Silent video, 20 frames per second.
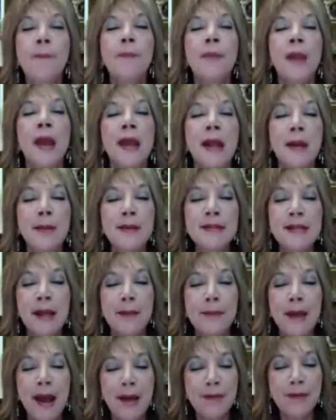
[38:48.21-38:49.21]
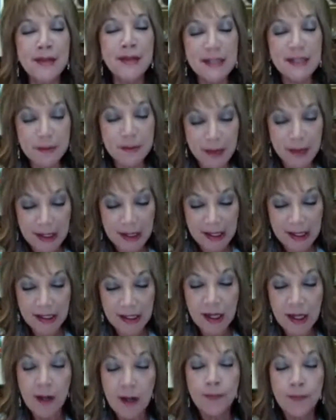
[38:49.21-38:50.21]
And I'm gonna say, I'm having this meeting.
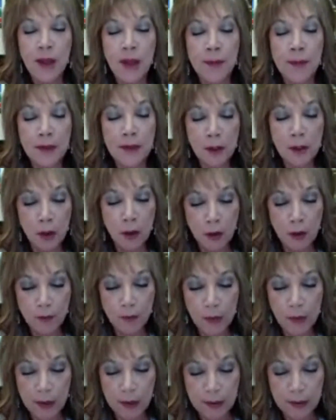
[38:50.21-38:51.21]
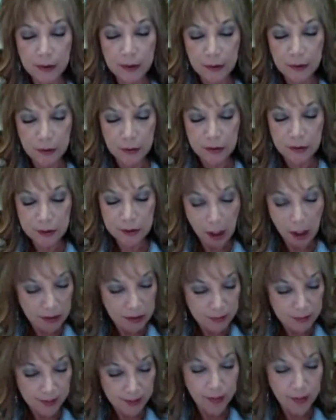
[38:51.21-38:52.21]
I'm gonna go, uh, you know, talk to
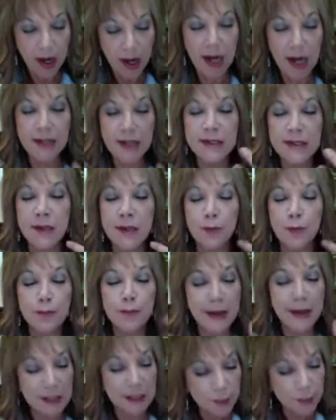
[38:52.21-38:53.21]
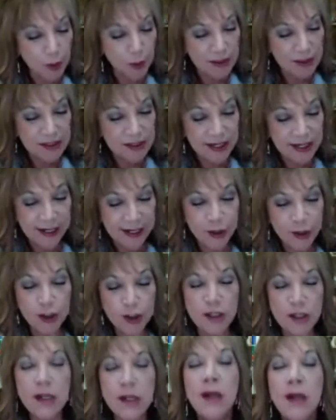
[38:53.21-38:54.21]
my boss and make this
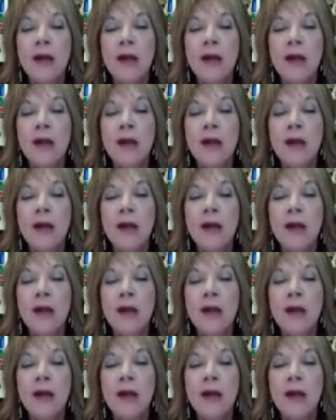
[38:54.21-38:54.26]
presentation